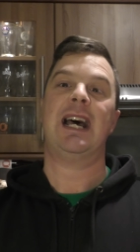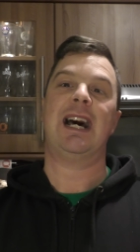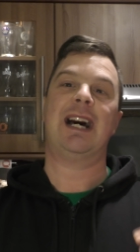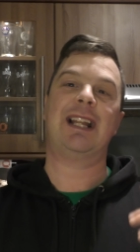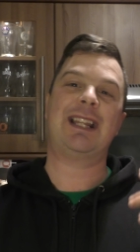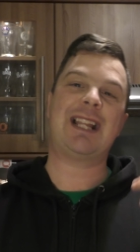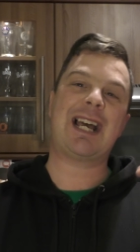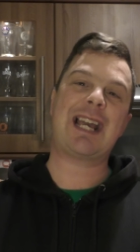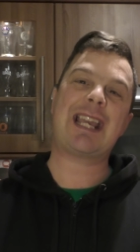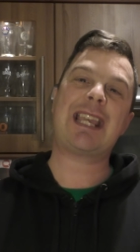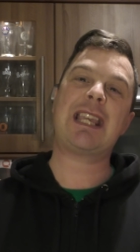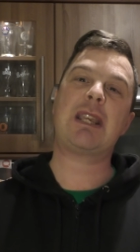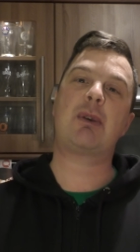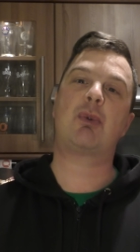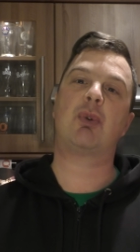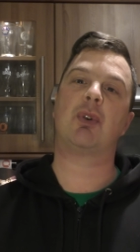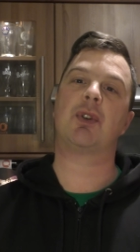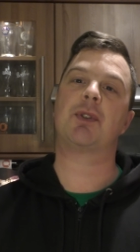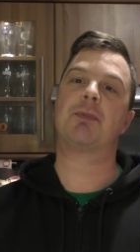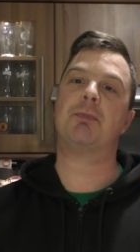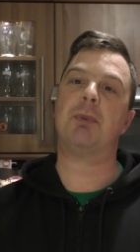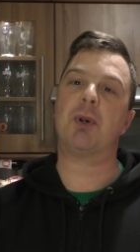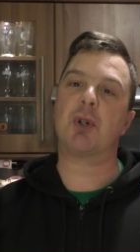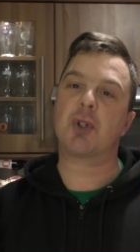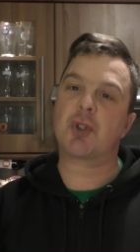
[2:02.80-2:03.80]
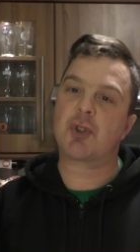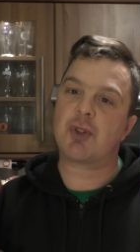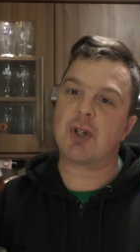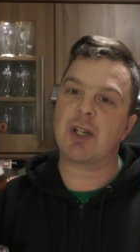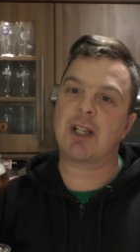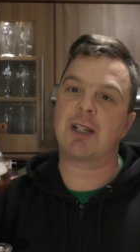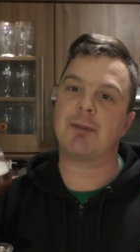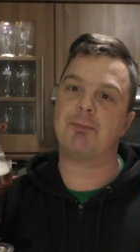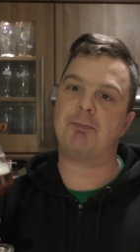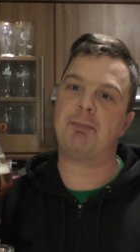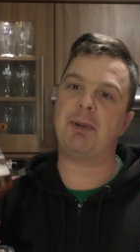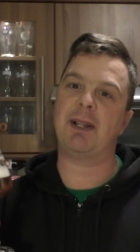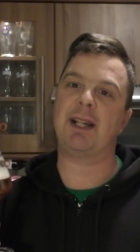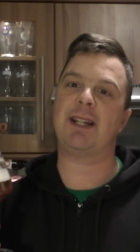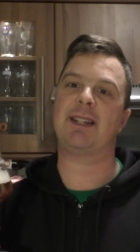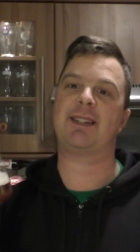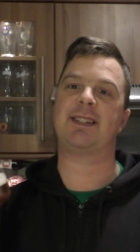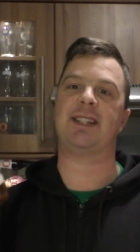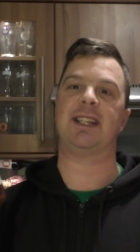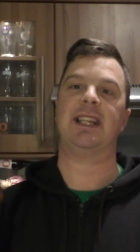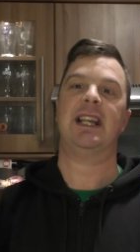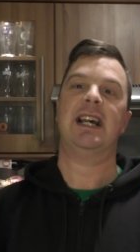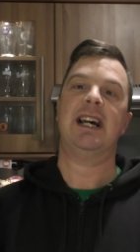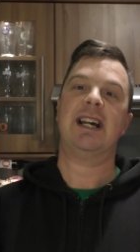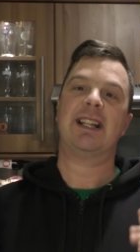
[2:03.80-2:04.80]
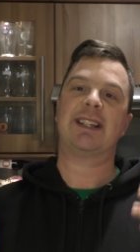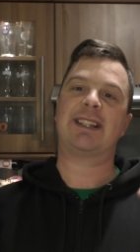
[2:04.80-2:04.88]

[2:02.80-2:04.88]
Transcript: and that equals more drinkability.